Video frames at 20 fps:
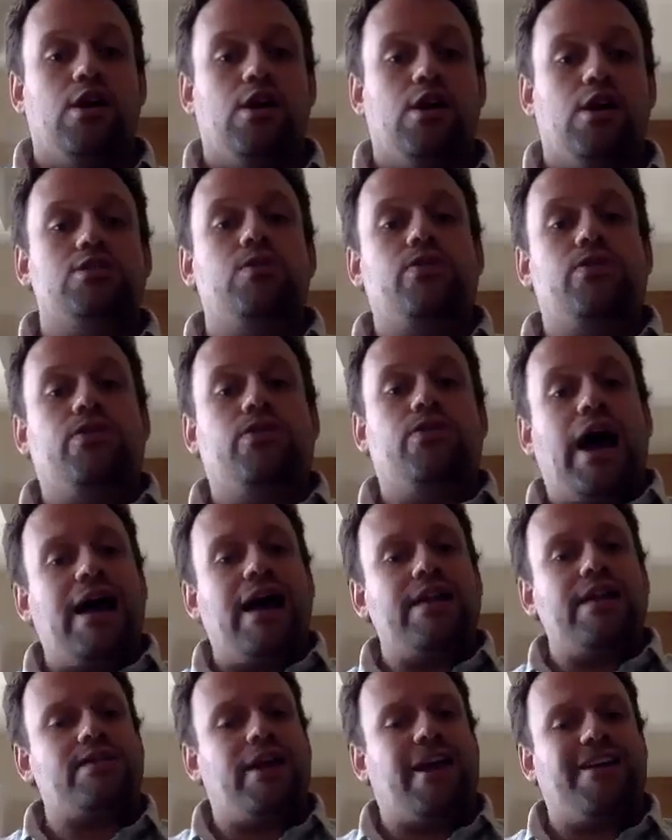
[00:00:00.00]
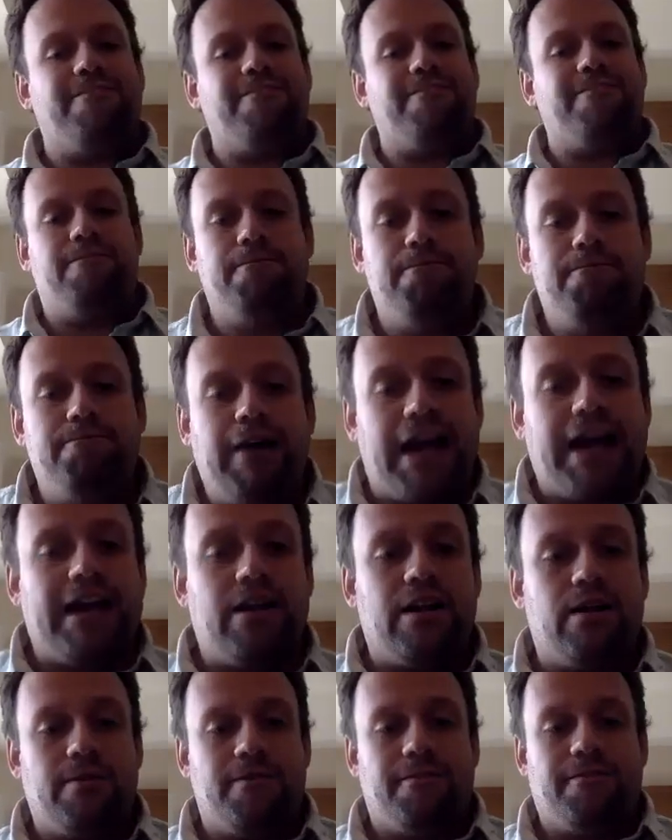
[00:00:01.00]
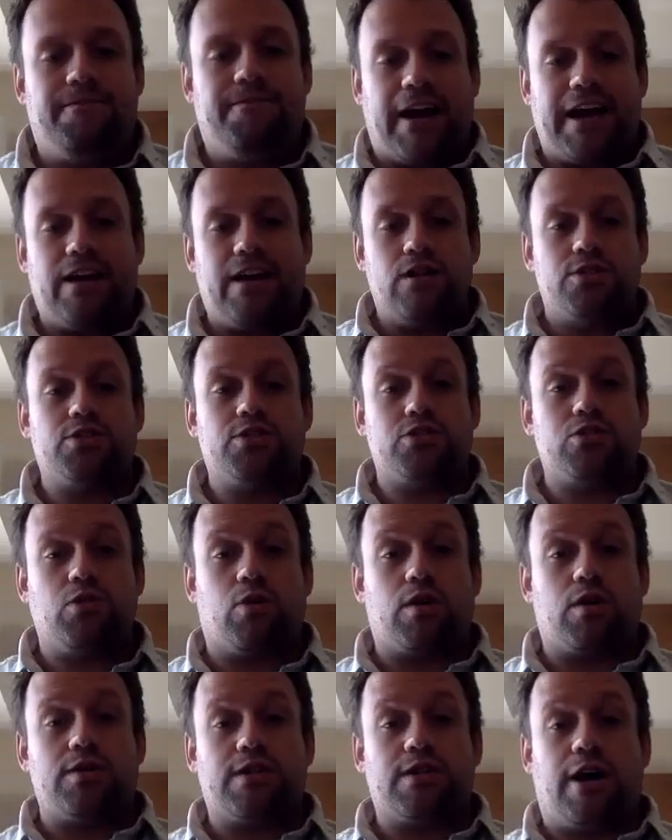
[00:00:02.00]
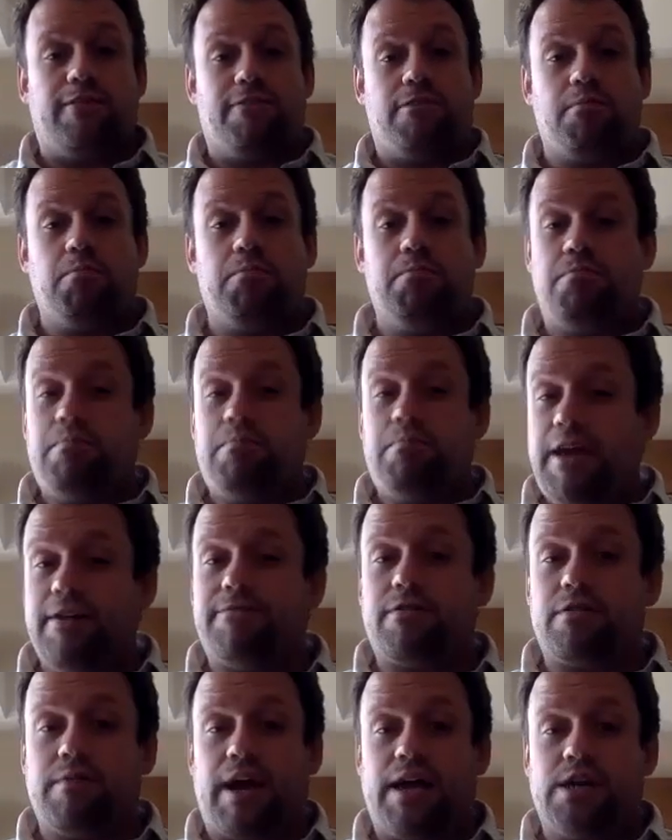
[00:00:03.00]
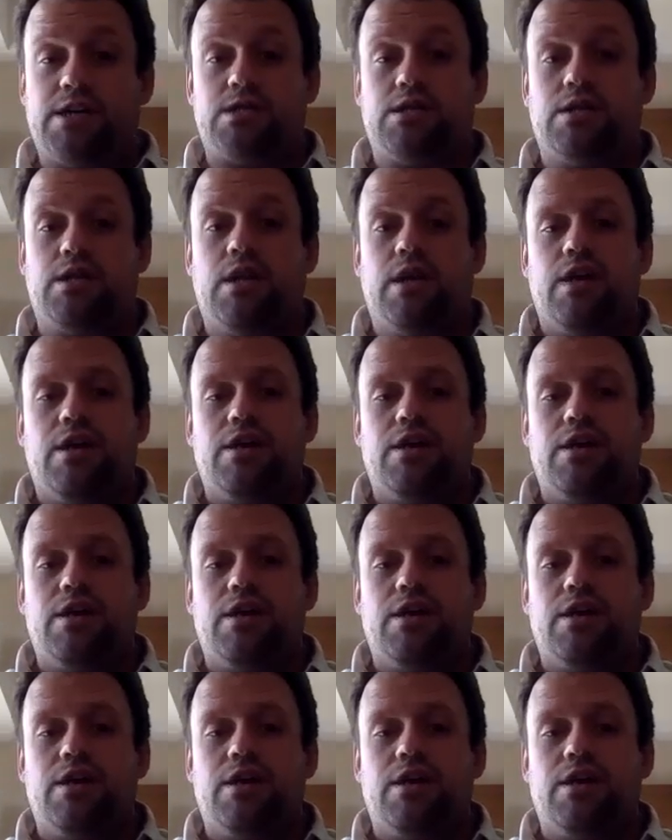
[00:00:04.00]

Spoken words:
So that's a vital, vital source of information